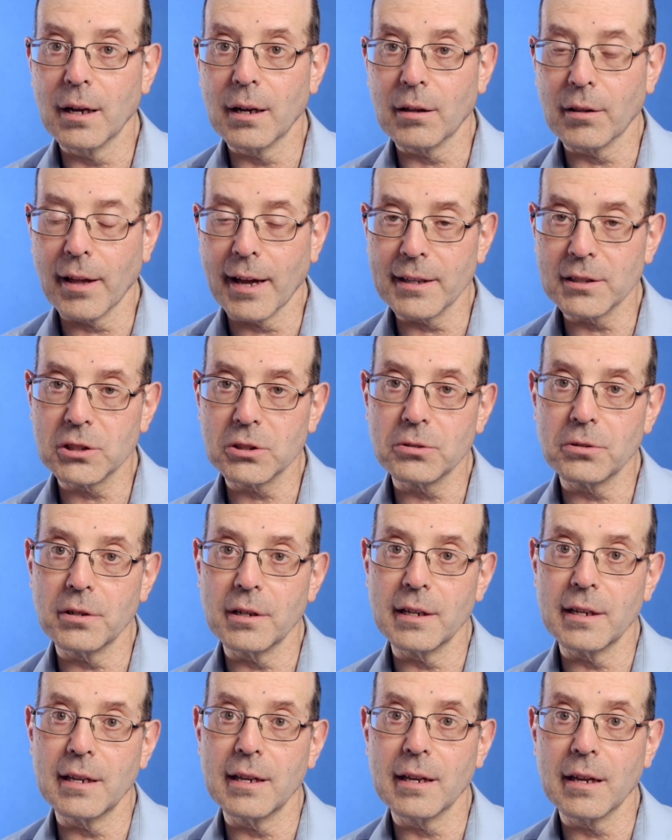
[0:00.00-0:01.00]
Class
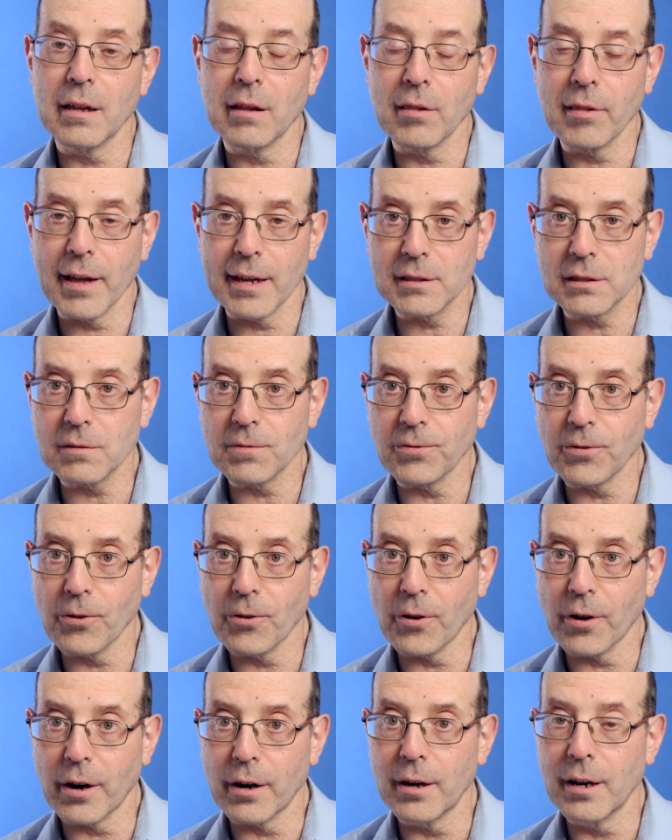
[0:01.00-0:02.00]
3, Class
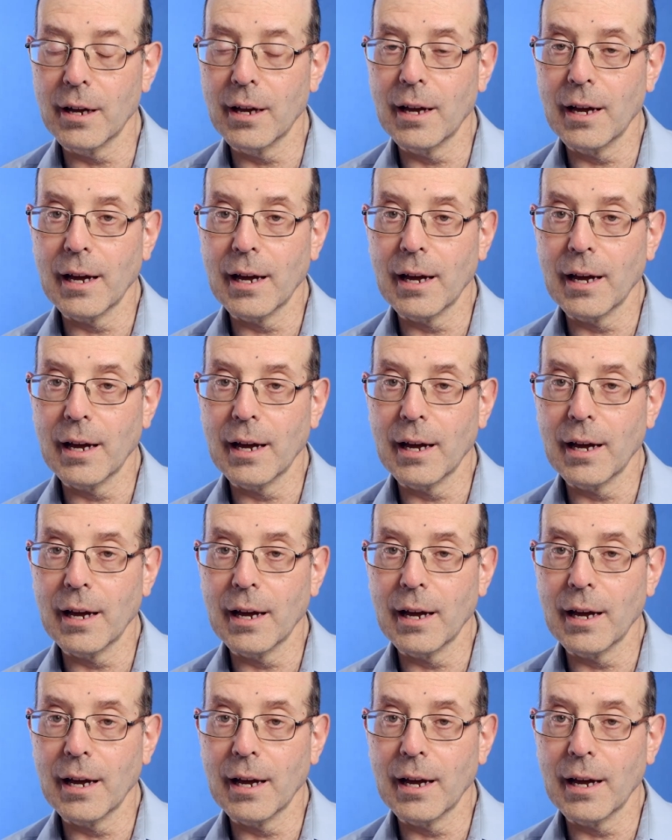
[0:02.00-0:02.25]
4